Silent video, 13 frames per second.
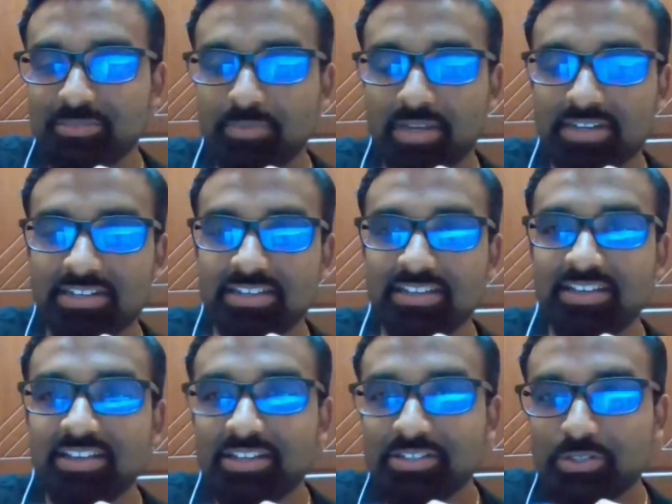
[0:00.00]
I mean, we do
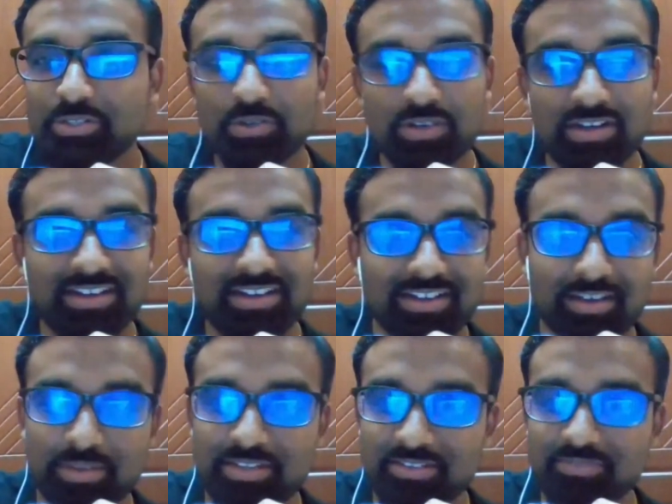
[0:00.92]
have
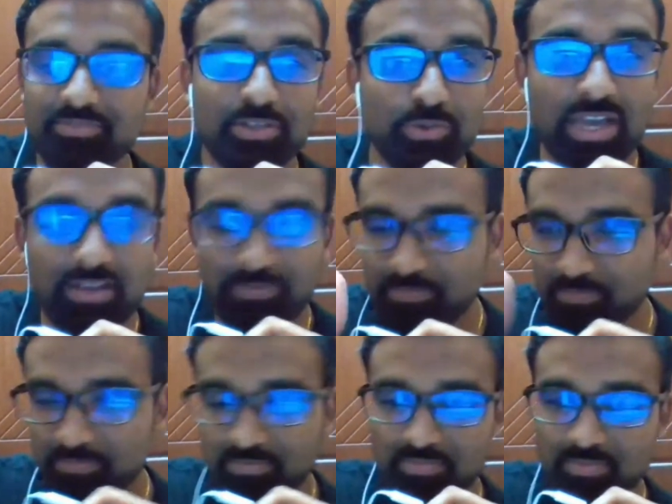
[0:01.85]

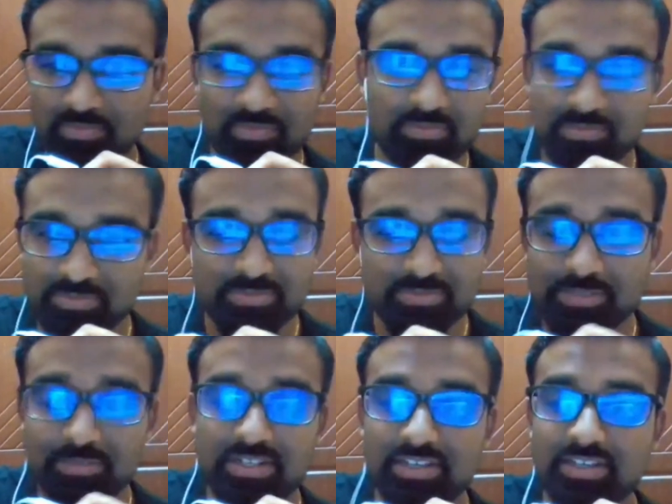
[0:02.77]
similar
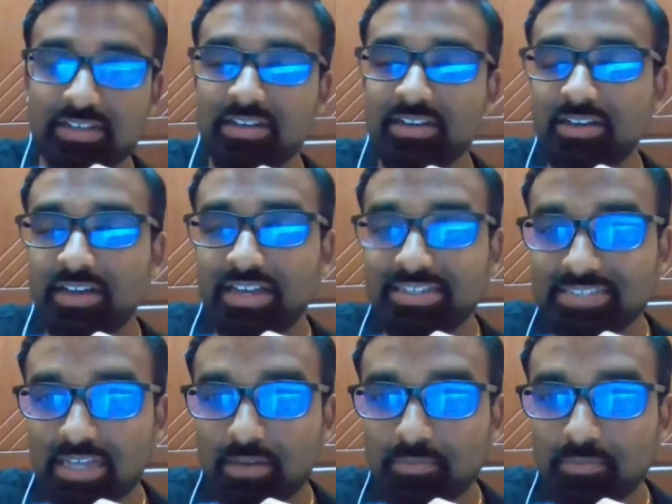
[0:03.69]
examples, and